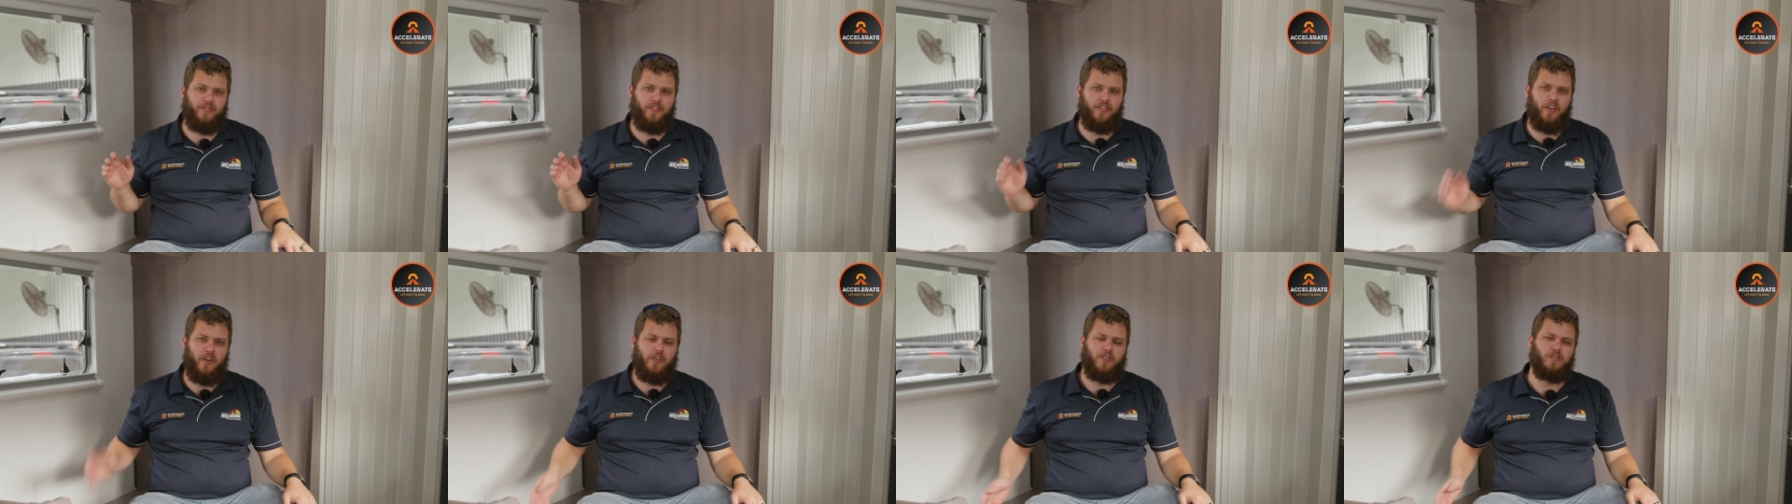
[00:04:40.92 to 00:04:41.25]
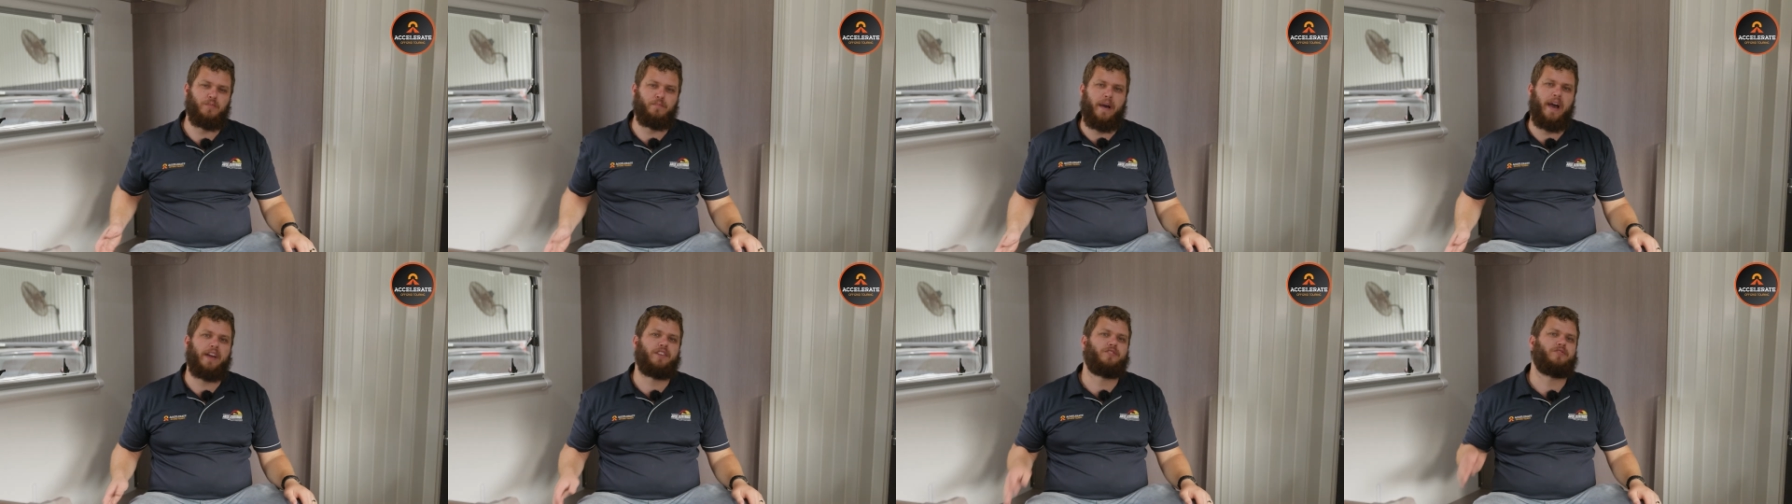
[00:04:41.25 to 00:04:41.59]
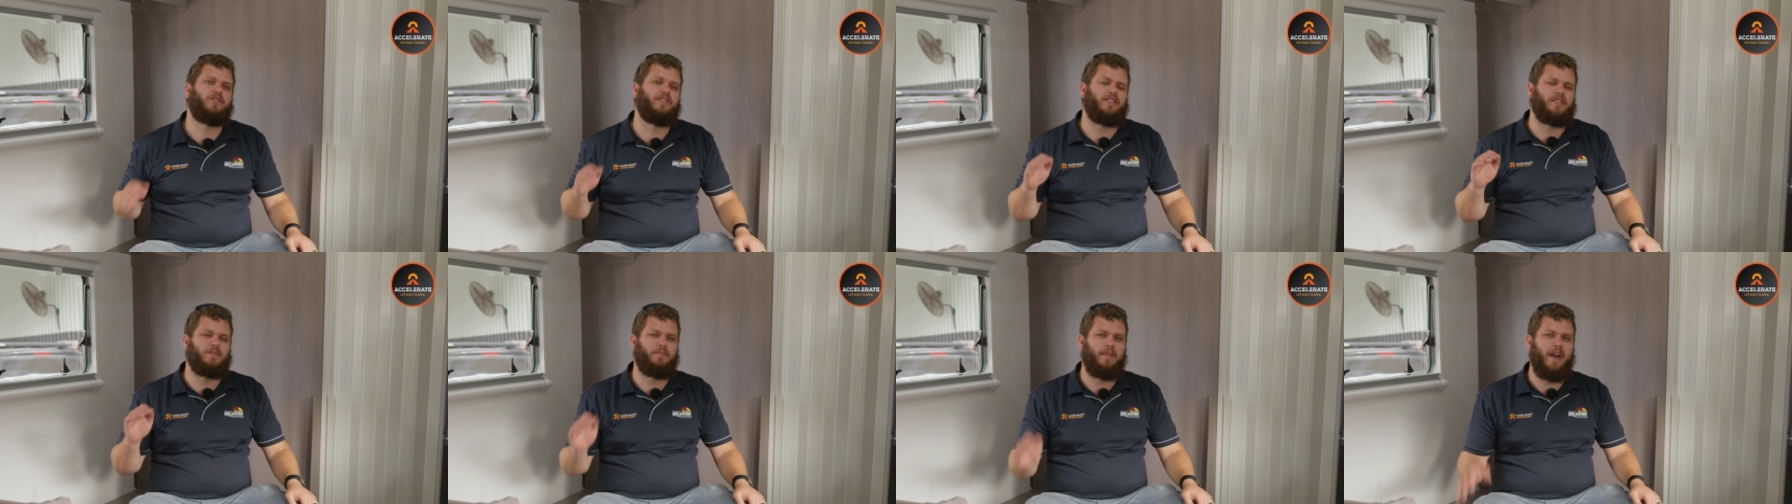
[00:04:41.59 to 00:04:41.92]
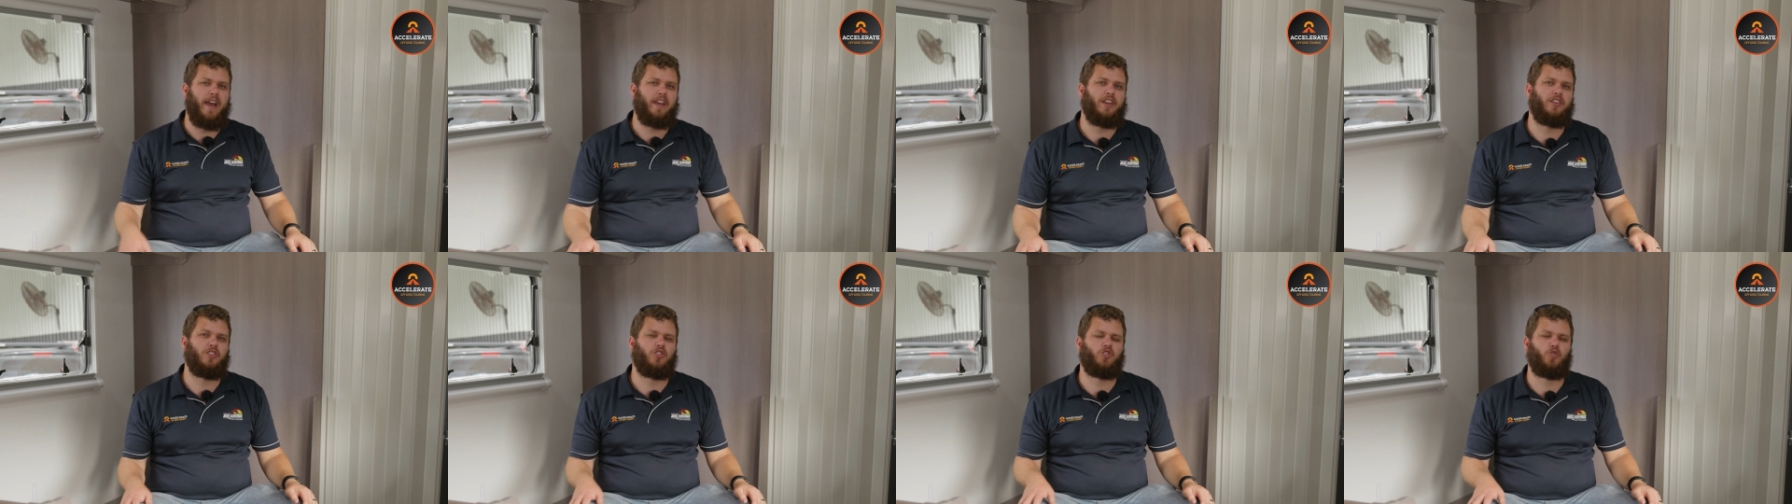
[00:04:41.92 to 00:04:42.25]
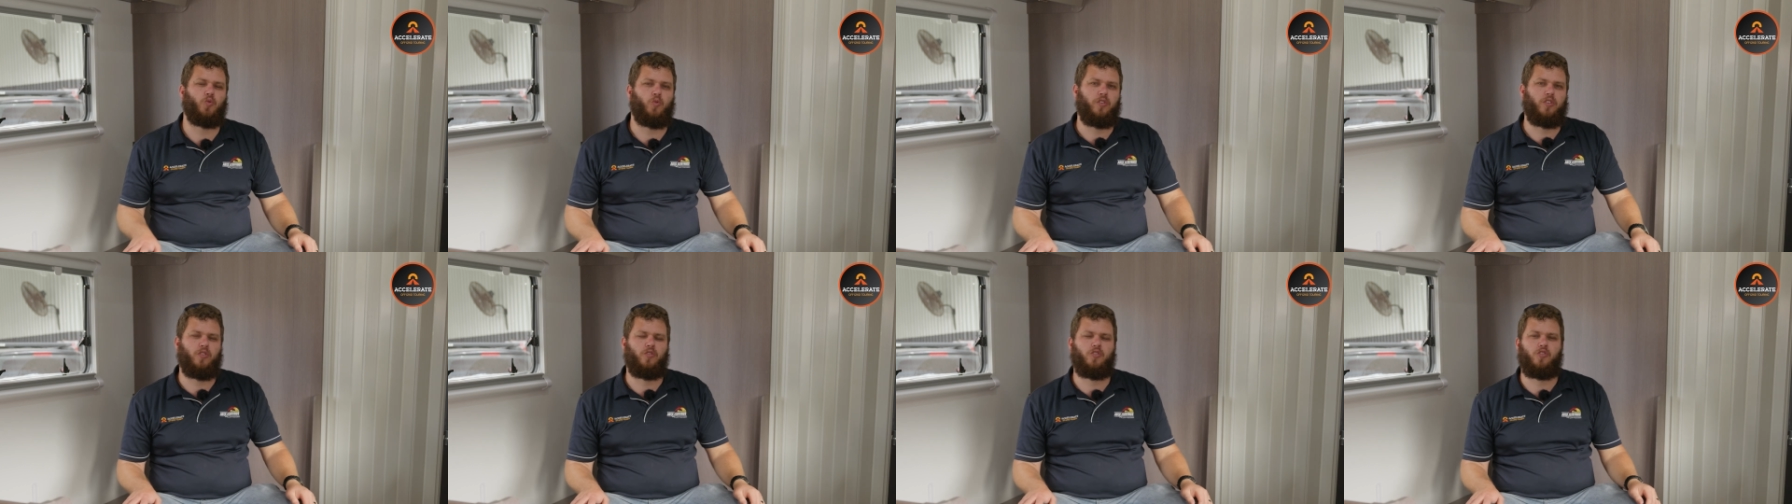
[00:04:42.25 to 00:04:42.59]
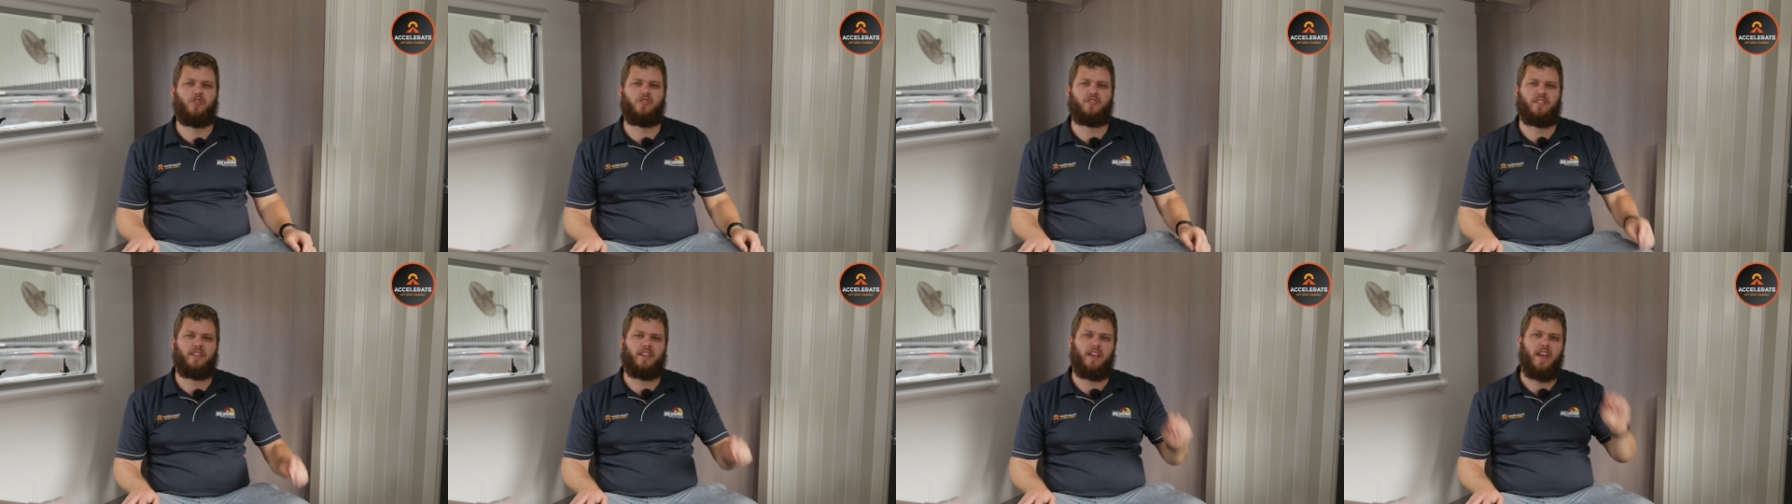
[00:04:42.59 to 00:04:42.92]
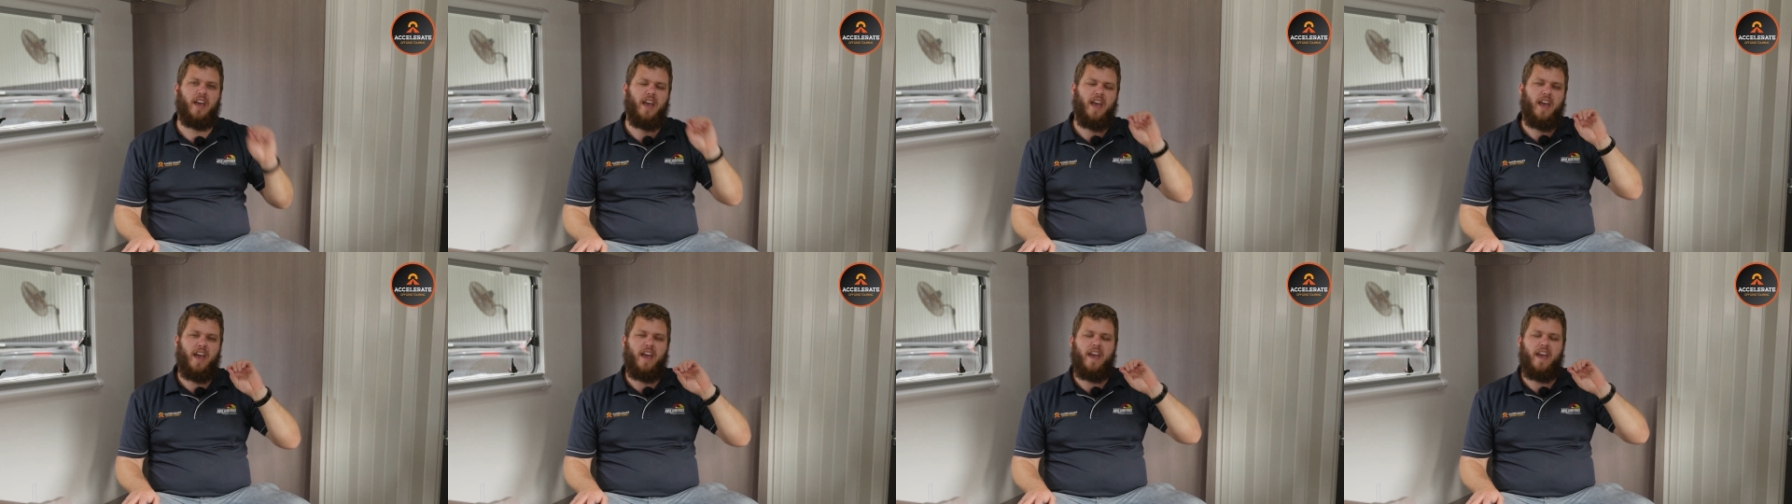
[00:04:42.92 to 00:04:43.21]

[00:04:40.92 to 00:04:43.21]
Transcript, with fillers: for those batteries, making sure you're using